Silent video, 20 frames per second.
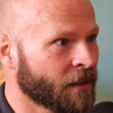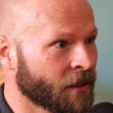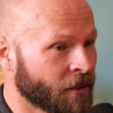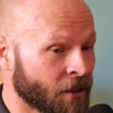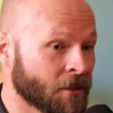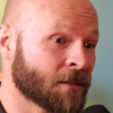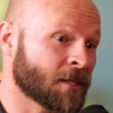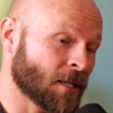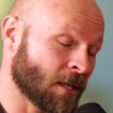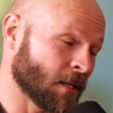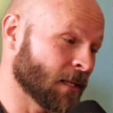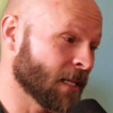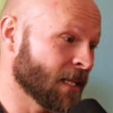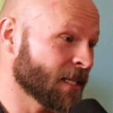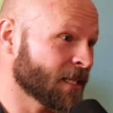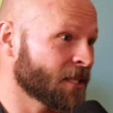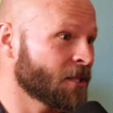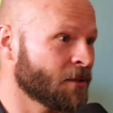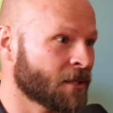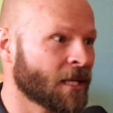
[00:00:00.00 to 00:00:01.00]
Uh, you saw
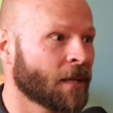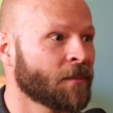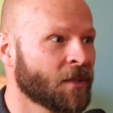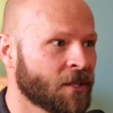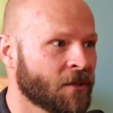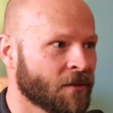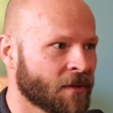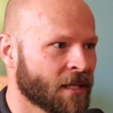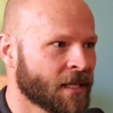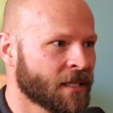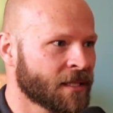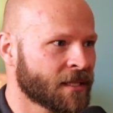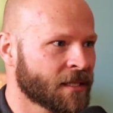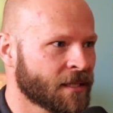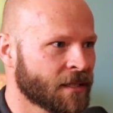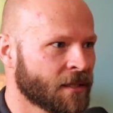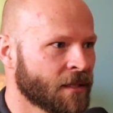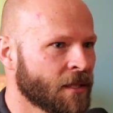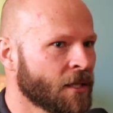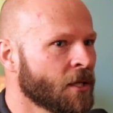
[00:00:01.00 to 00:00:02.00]
this, you saw me do
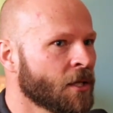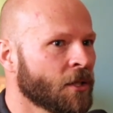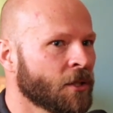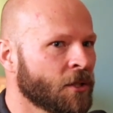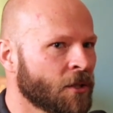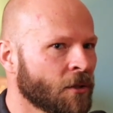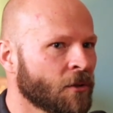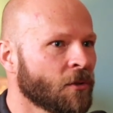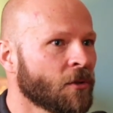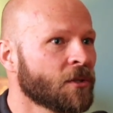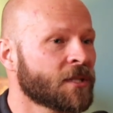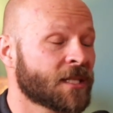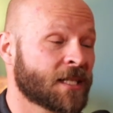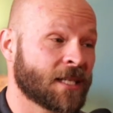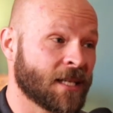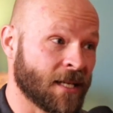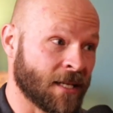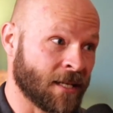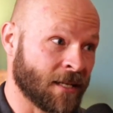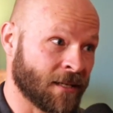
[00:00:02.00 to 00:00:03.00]
this. You'll
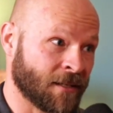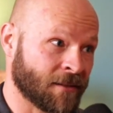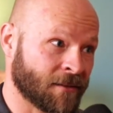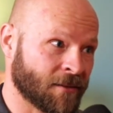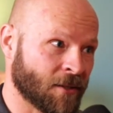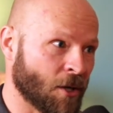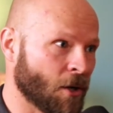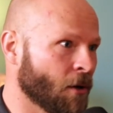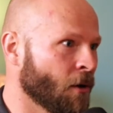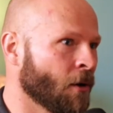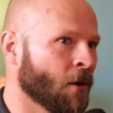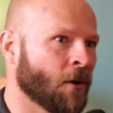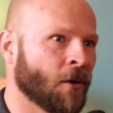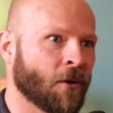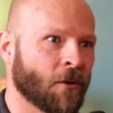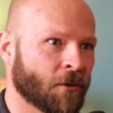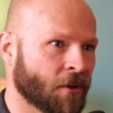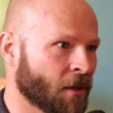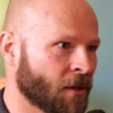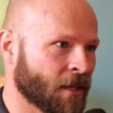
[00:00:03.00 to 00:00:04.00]
see
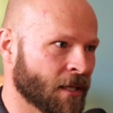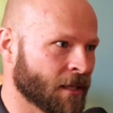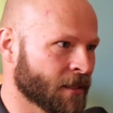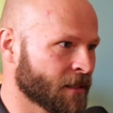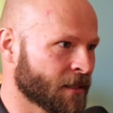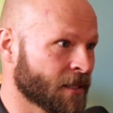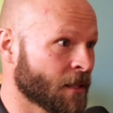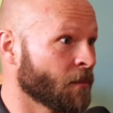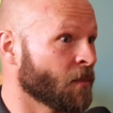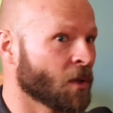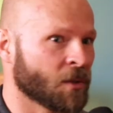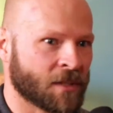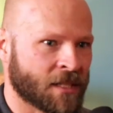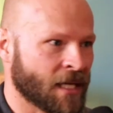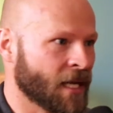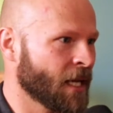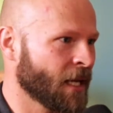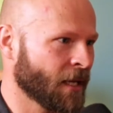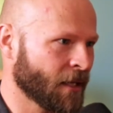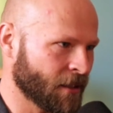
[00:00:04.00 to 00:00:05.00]
all the things the
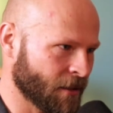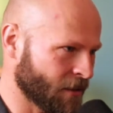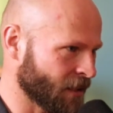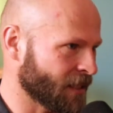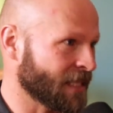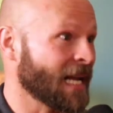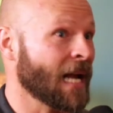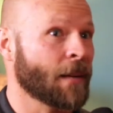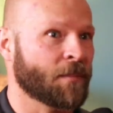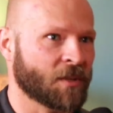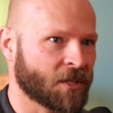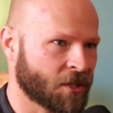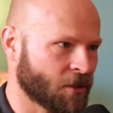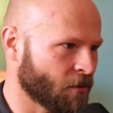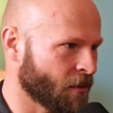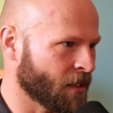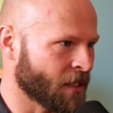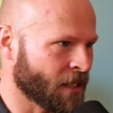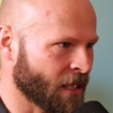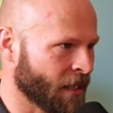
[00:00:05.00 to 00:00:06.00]
mosaic the
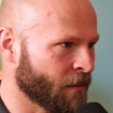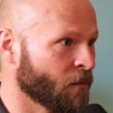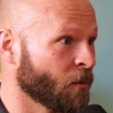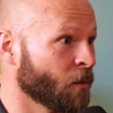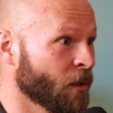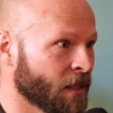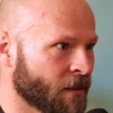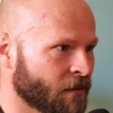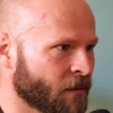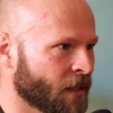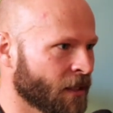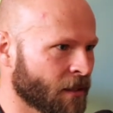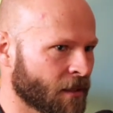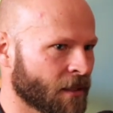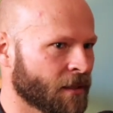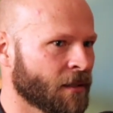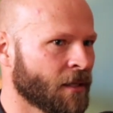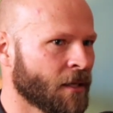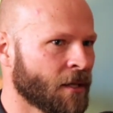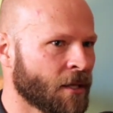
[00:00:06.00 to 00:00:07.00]
tapestry that i'm weaving mm -hmm.
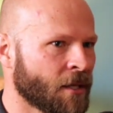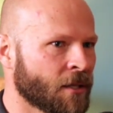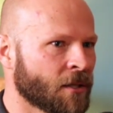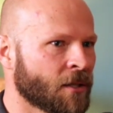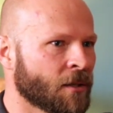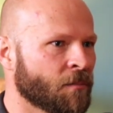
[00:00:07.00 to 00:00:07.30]
the mm-hmm.